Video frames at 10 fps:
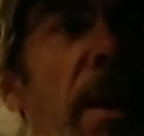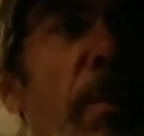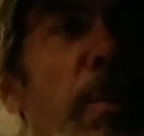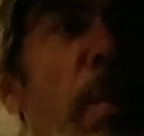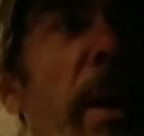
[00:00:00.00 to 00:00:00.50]
I
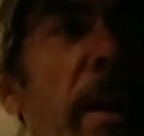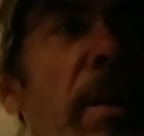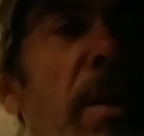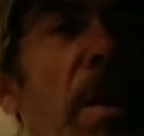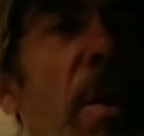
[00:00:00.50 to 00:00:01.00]
was
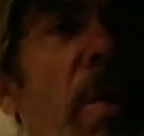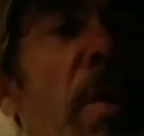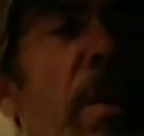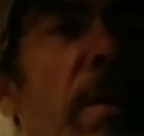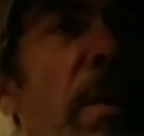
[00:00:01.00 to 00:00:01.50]
waiting
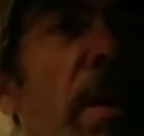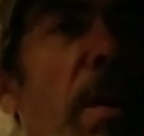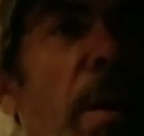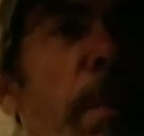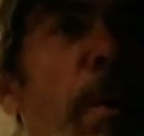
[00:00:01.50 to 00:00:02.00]

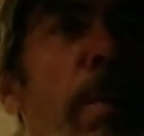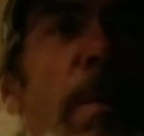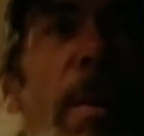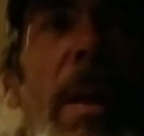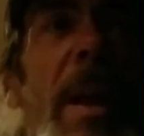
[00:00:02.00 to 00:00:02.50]
on
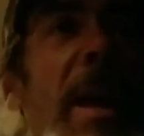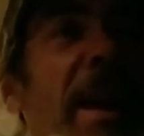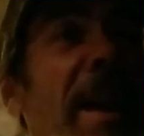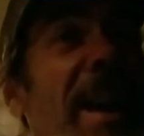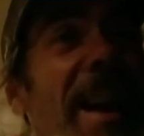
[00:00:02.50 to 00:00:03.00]
approval.
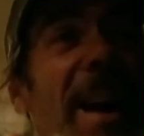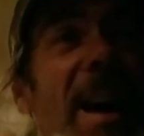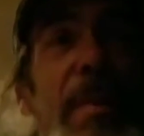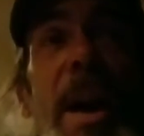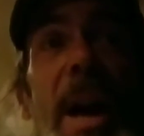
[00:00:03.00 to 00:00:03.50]

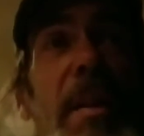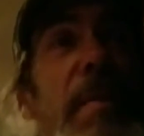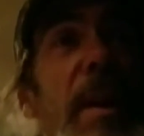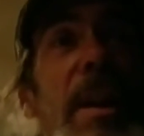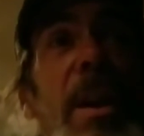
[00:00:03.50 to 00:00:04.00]
I've got a
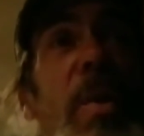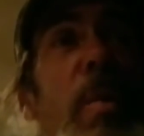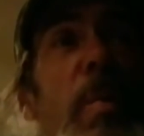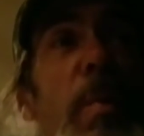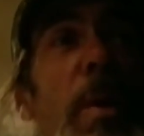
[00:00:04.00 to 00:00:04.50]
video
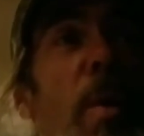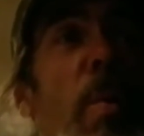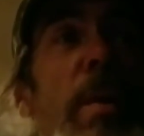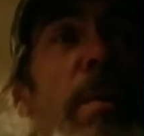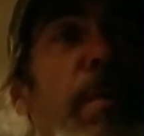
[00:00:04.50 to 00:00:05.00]

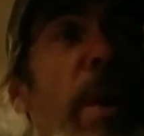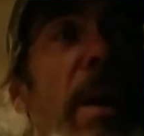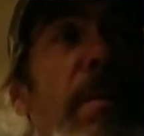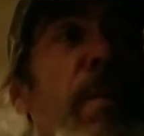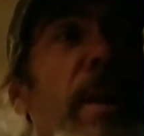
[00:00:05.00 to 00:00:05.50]
recorded for
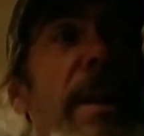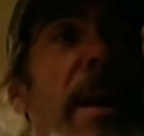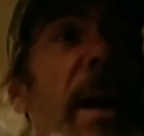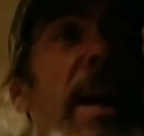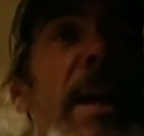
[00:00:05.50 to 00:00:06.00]
every
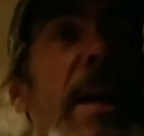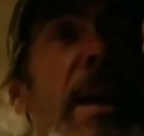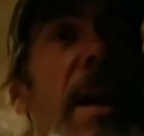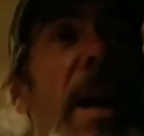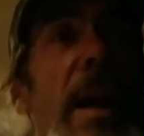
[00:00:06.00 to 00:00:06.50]
day.
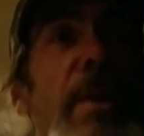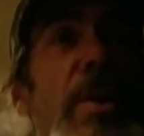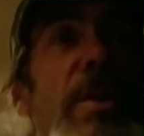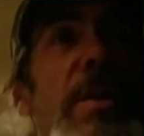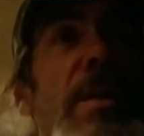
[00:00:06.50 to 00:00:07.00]
I
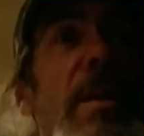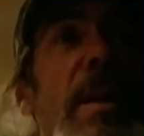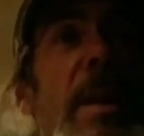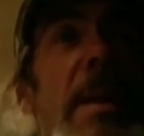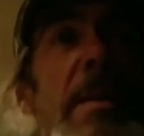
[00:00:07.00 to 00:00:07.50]
just
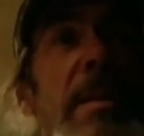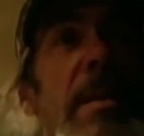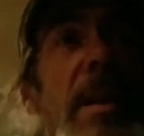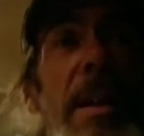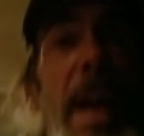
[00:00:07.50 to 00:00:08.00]
need to
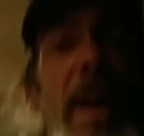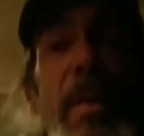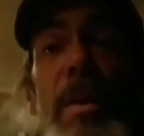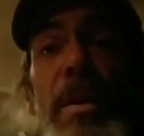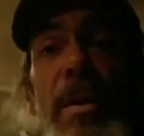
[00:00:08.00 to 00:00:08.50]
sit
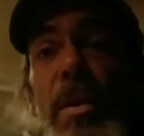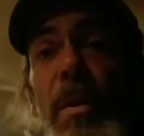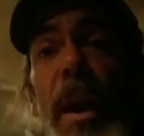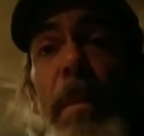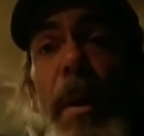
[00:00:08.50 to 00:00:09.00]
down
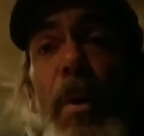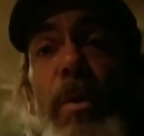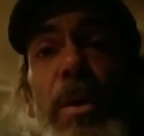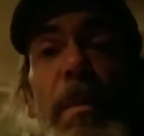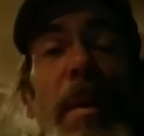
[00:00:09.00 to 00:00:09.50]
and
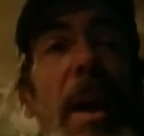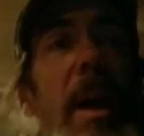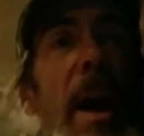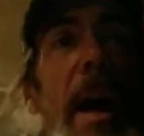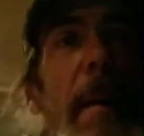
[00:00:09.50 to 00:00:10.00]
post them.
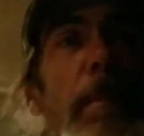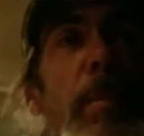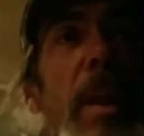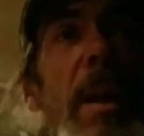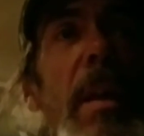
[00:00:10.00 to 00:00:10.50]

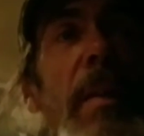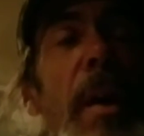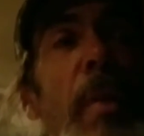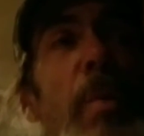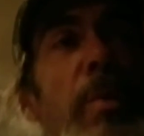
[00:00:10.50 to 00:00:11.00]

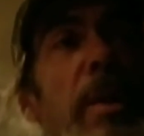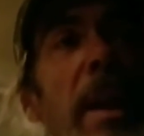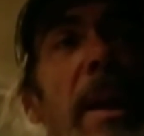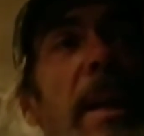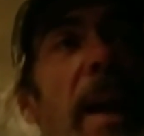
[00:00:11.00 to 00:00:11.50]
Those I
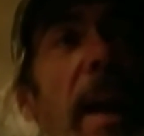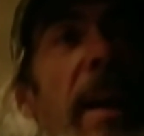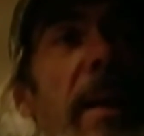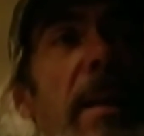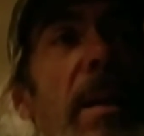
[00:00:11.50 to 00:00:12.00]
need to
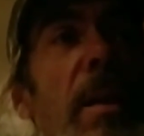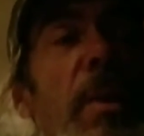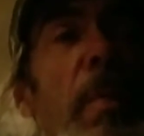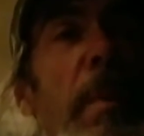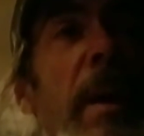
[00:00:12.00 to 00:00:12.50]
edit a
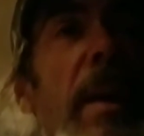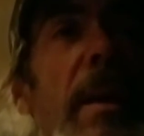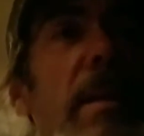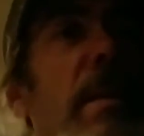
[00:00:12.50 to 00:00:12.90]
little bit.